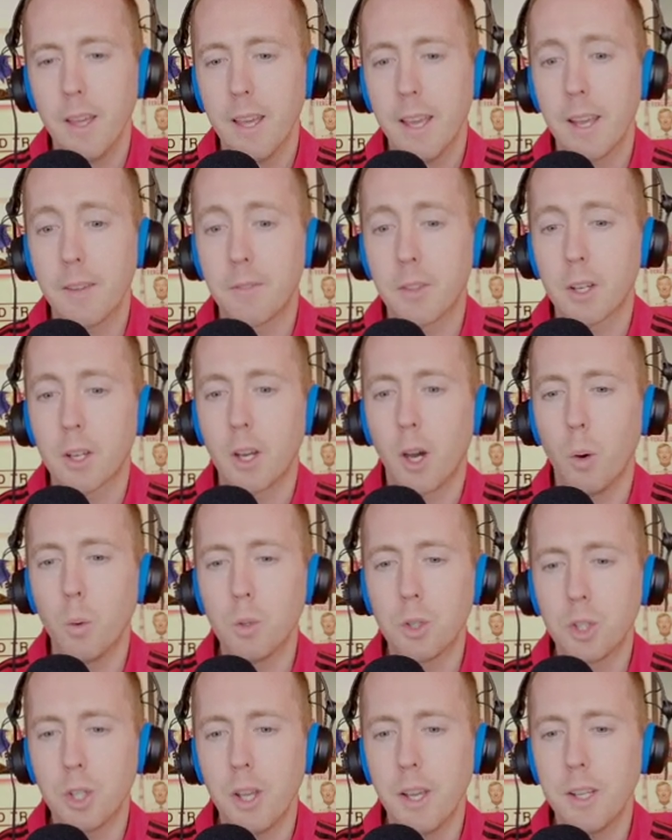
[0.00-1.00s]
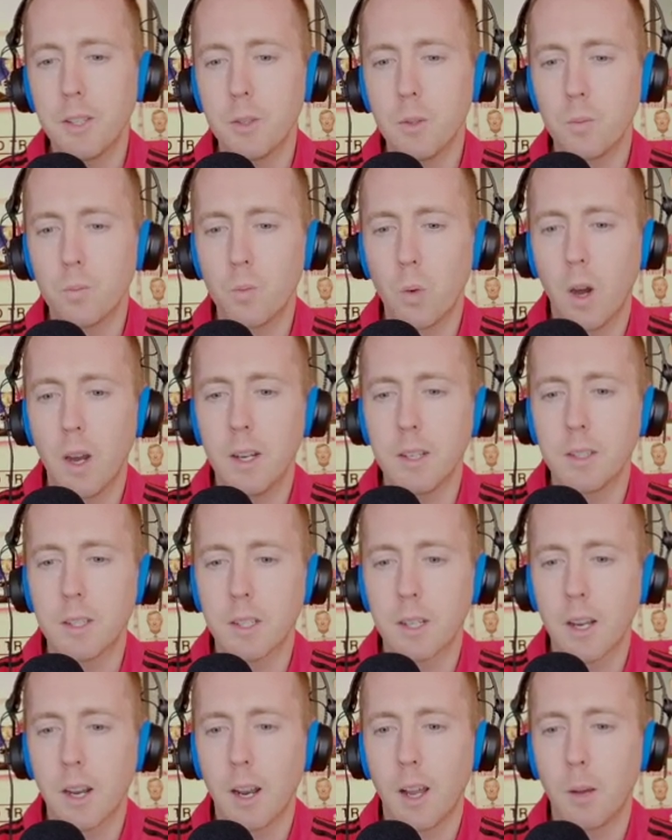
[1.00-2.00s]
If the culture isn't right at
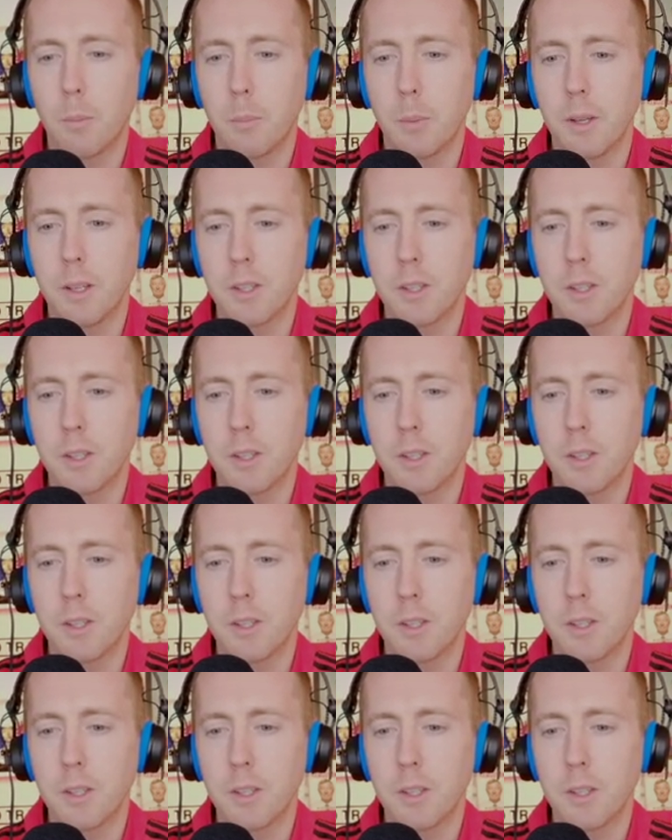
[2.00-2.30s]
the club